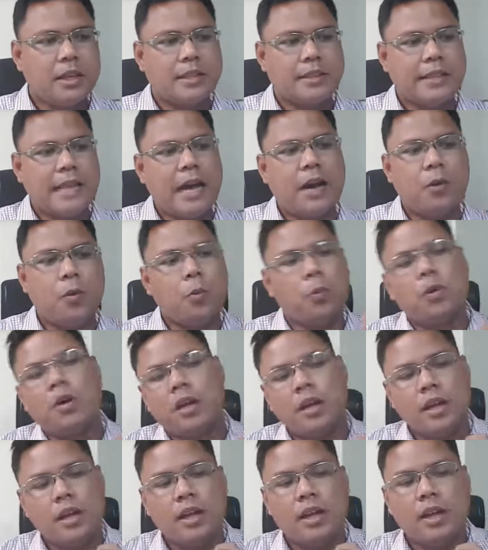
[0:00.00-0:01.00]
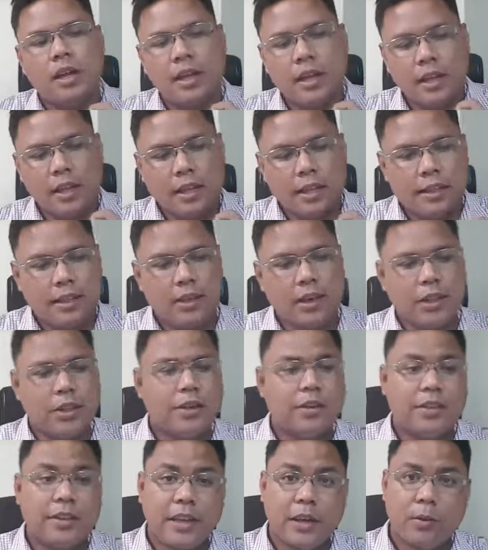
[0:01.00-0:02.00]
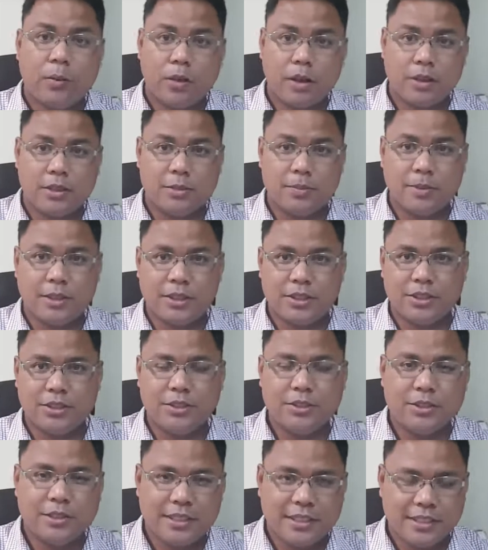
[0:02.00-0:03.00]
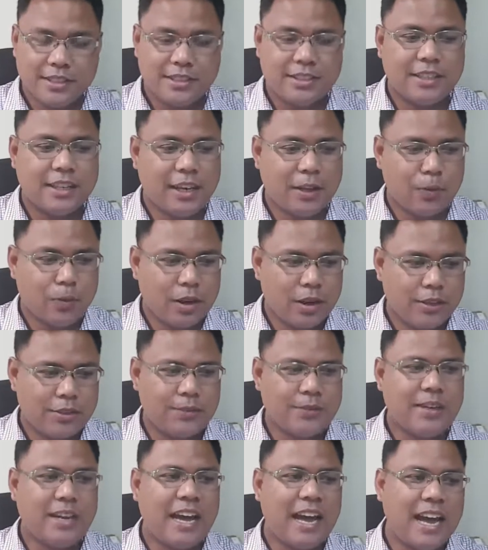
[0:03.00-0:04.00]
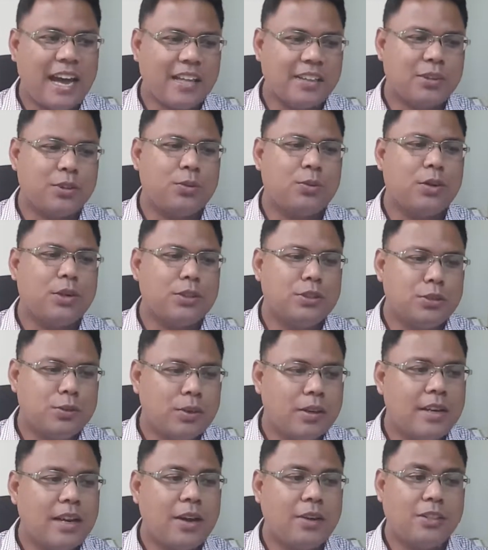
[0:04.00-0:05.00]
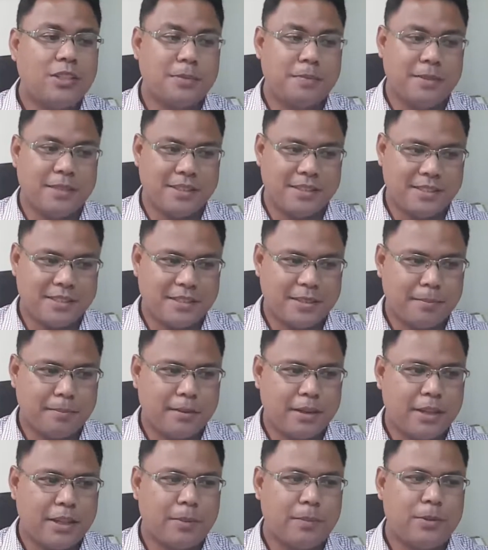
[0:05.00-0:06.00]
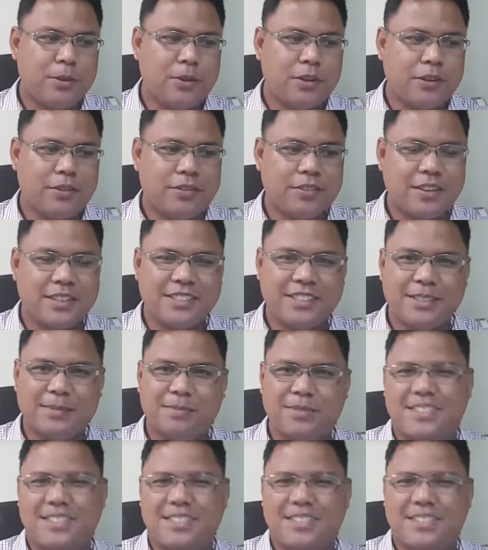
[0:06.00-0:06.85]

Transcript: Now, the other thing I wanted to mention is I wanted to react to a new announcement by the Bureau of Customs.